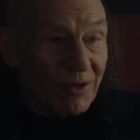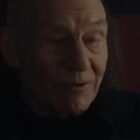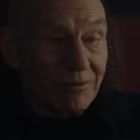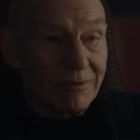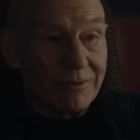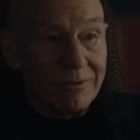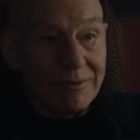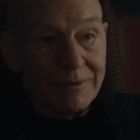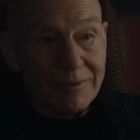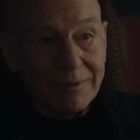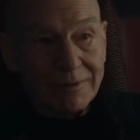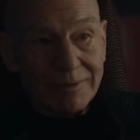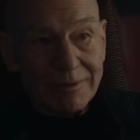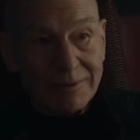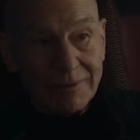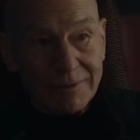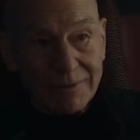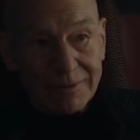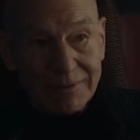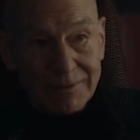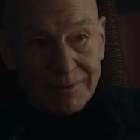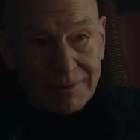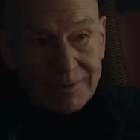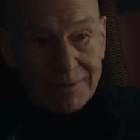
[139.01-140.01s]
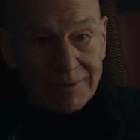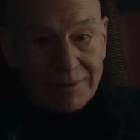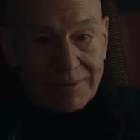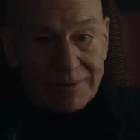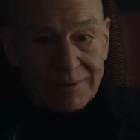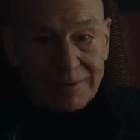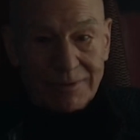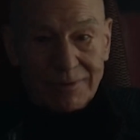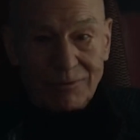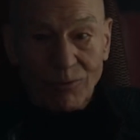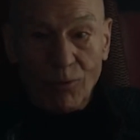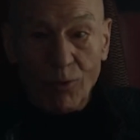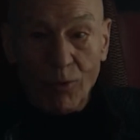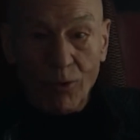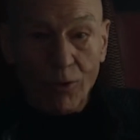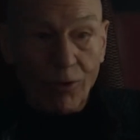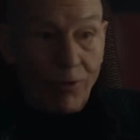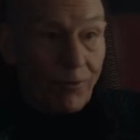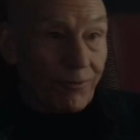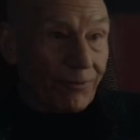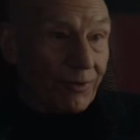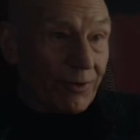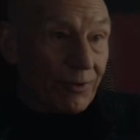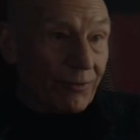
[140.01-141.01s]
Brahms might be Geordi's wife.
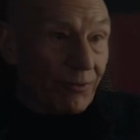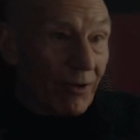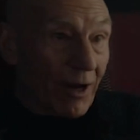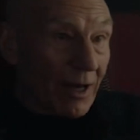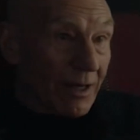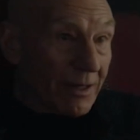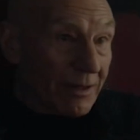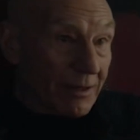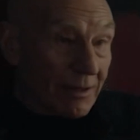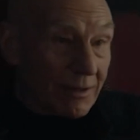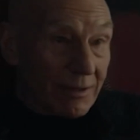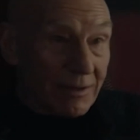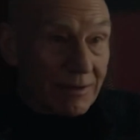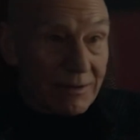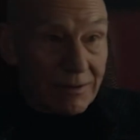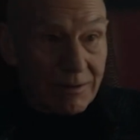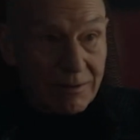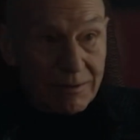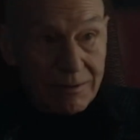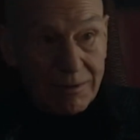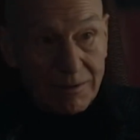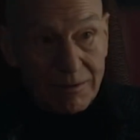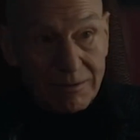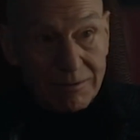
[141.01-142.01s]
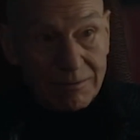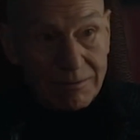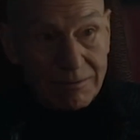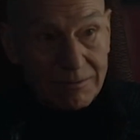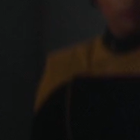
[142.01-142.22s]
A potential future Geordi